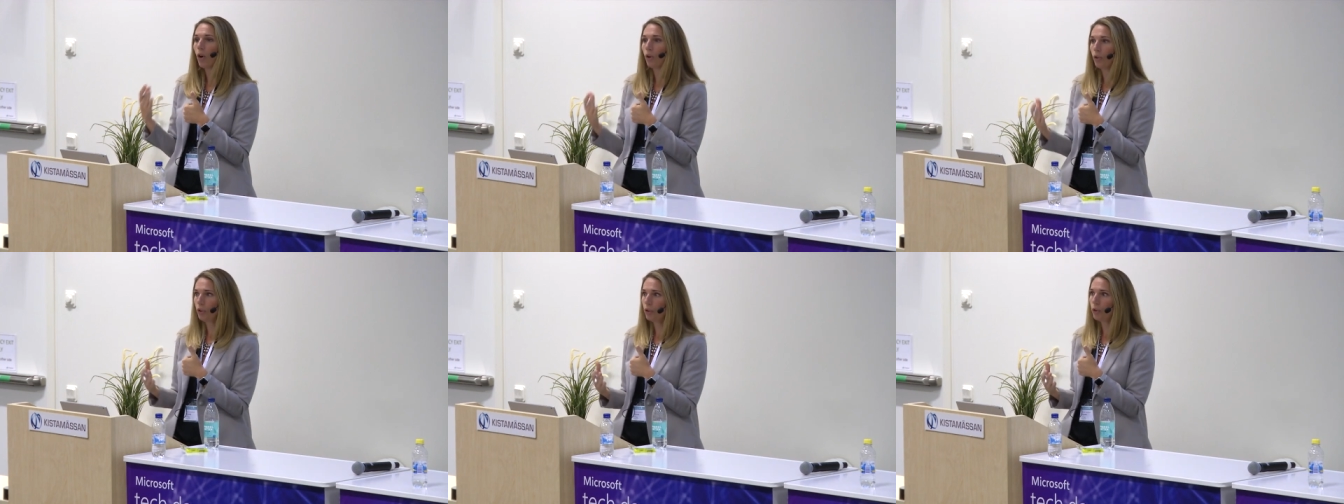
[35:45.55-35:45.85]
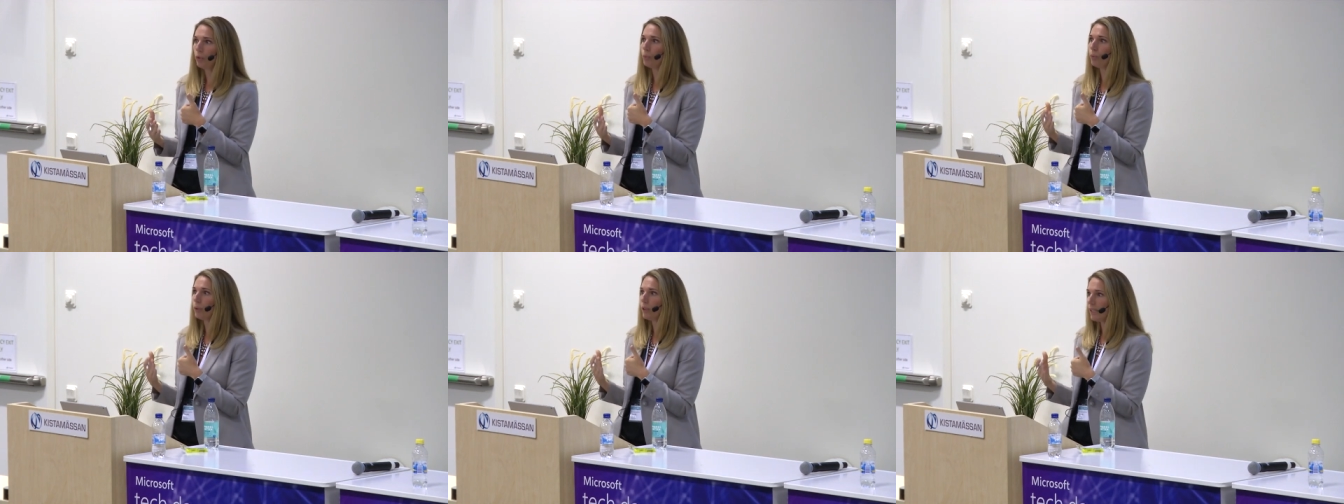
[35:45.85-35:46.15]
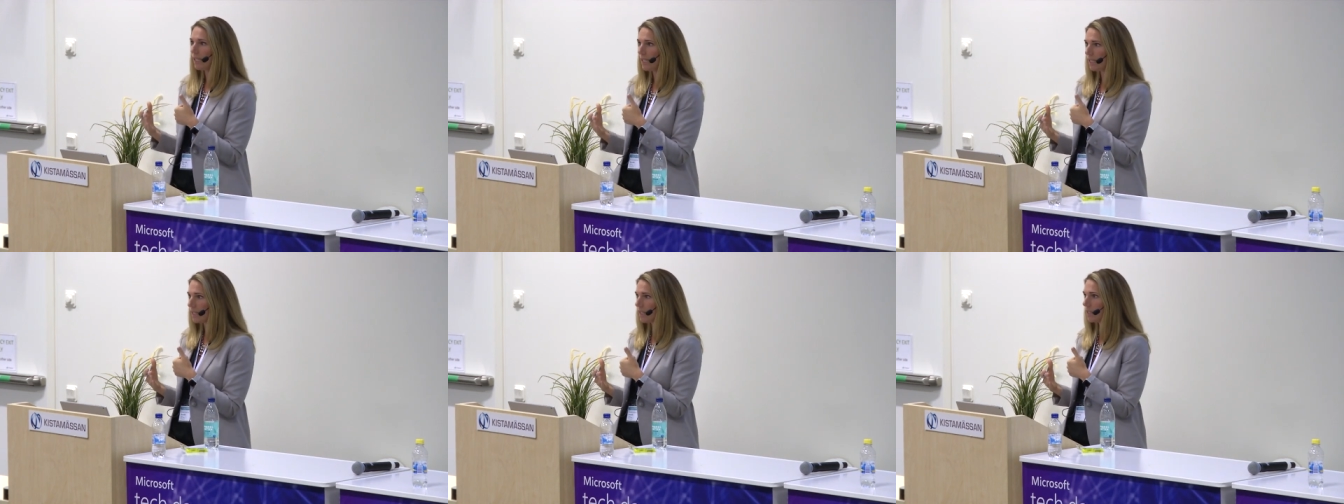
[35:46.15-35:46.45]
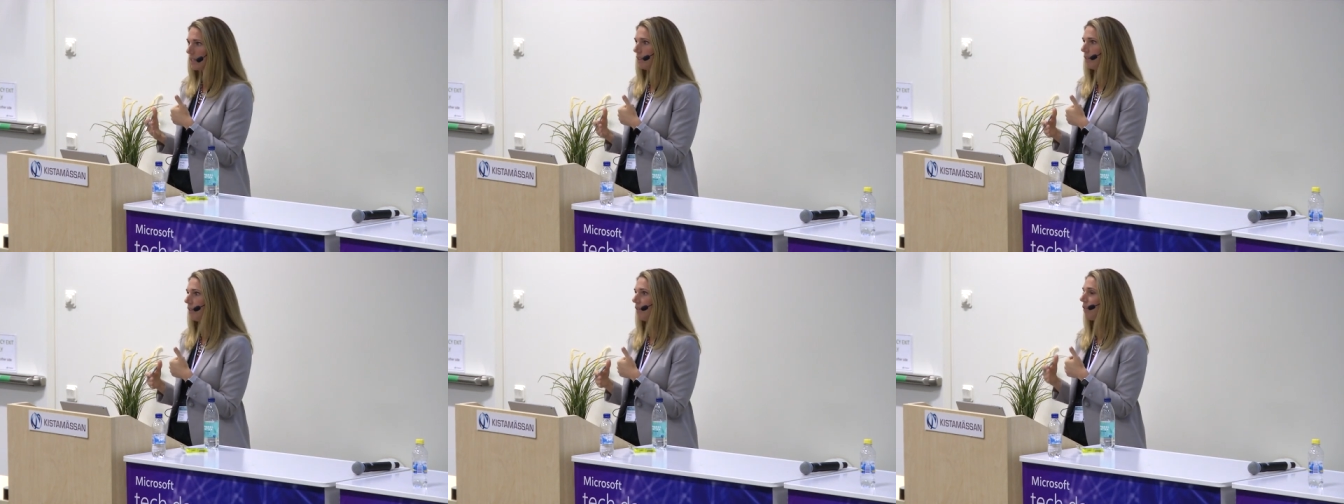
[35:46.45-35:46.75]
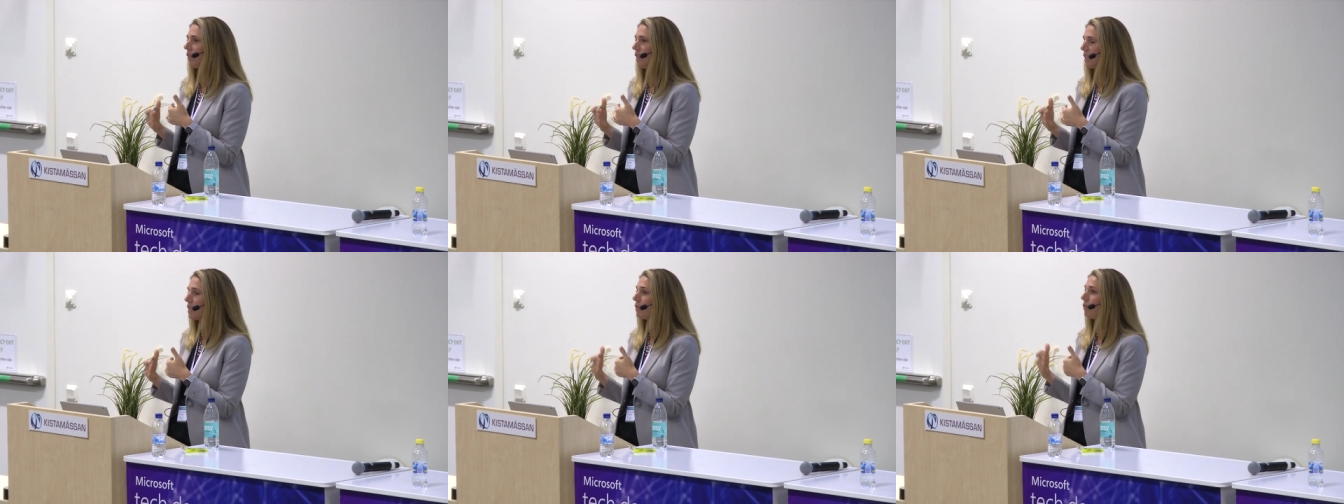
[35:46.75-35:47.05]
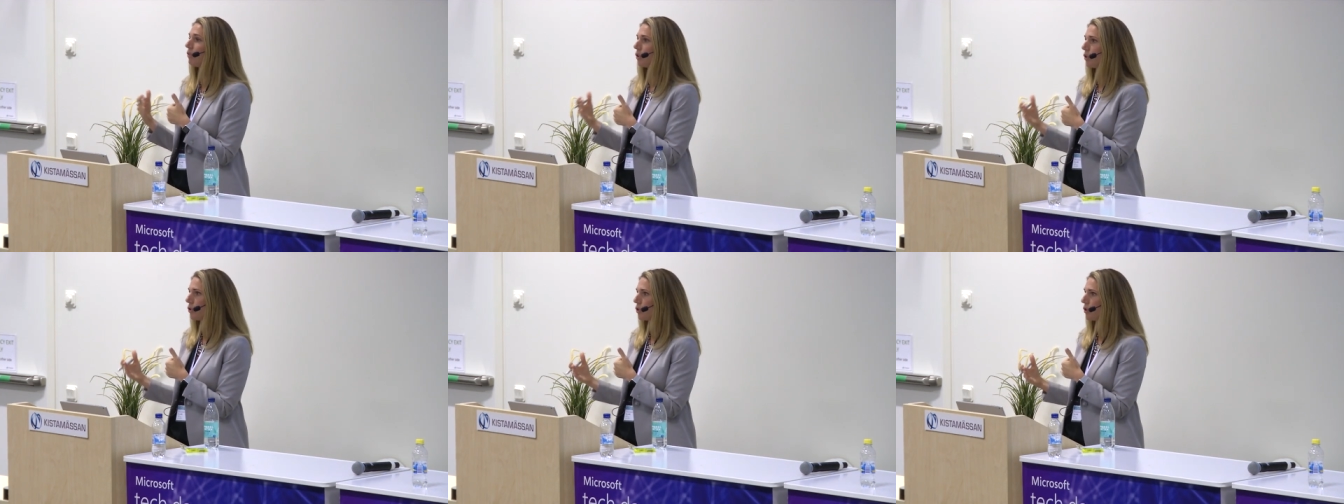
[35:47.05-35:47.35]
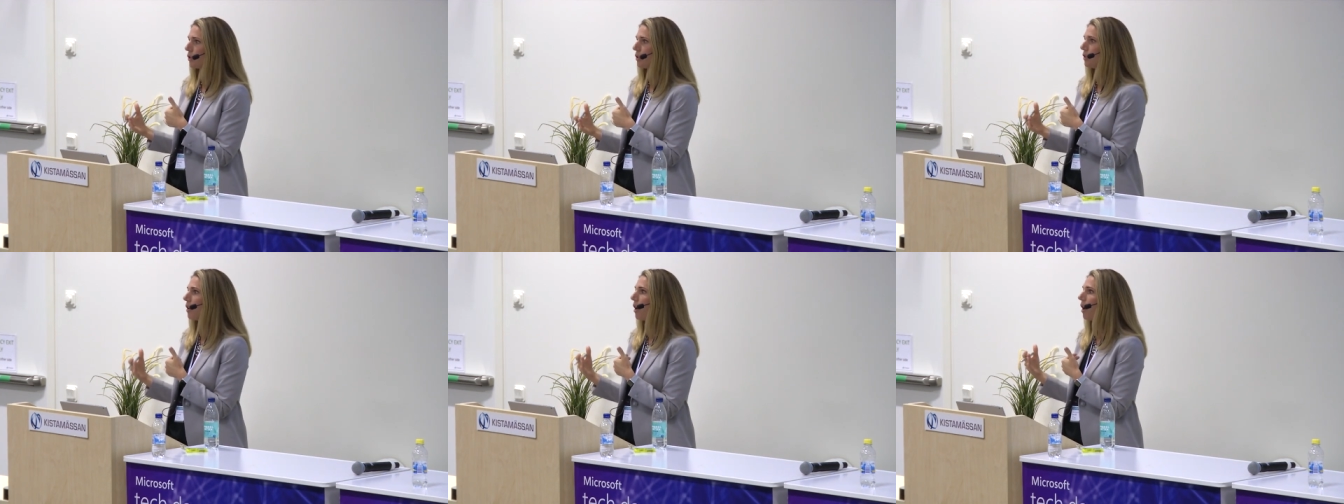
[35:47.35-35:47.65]
are you releasing this
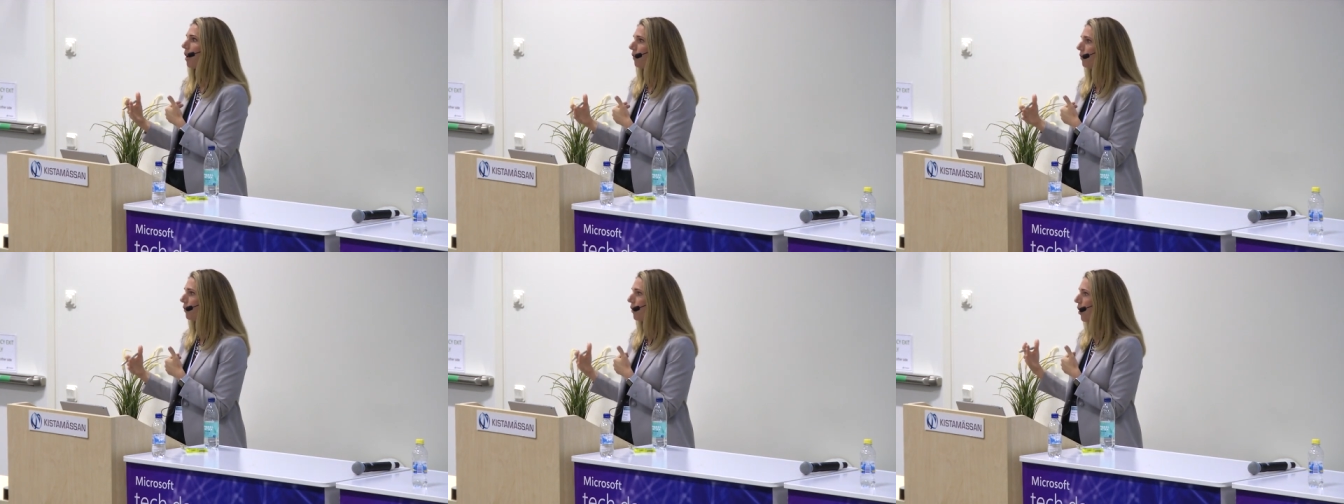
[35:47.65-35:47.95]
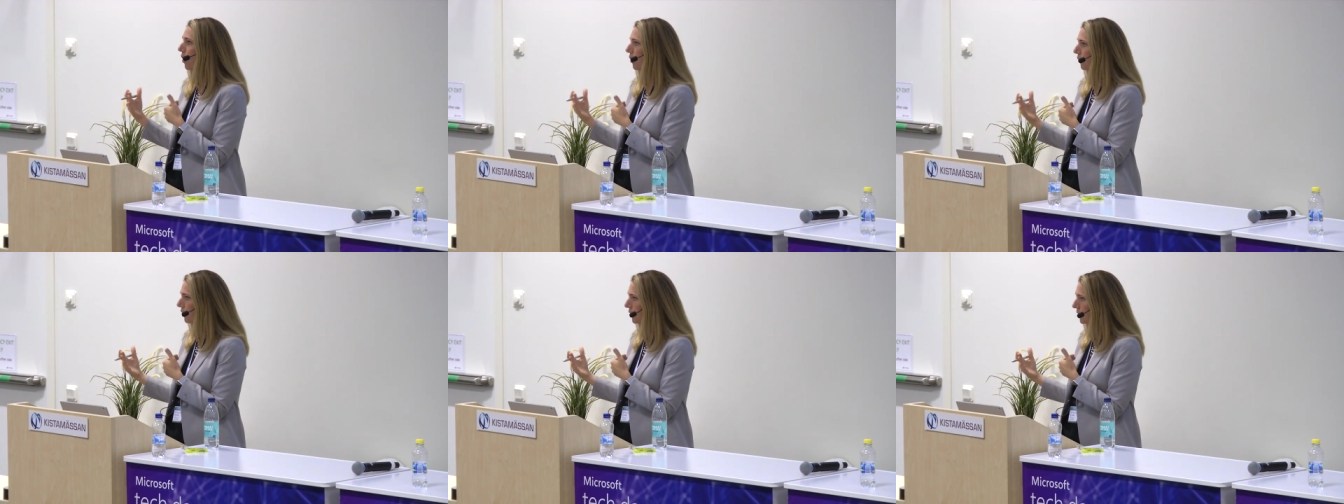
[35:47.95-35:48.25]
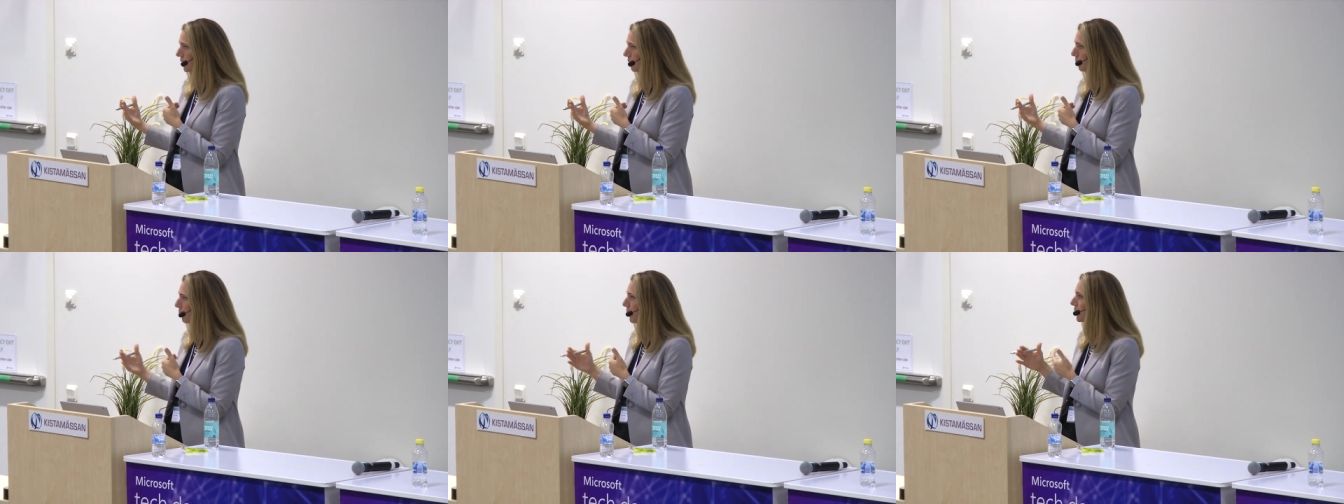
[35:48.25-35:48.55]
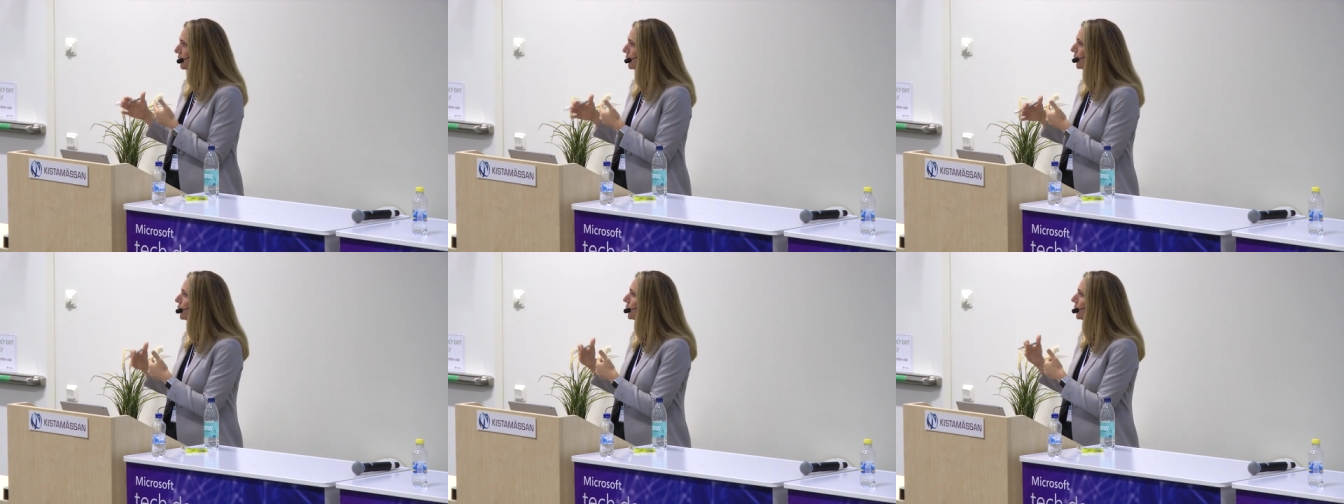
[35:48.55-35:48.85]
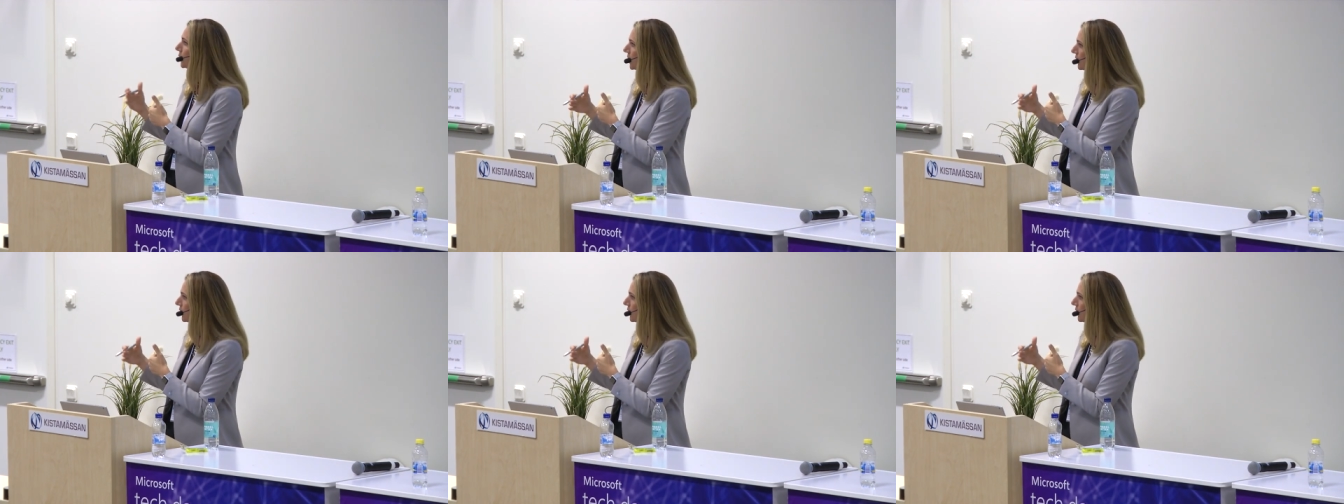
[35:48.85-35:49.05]
version of Office? When do you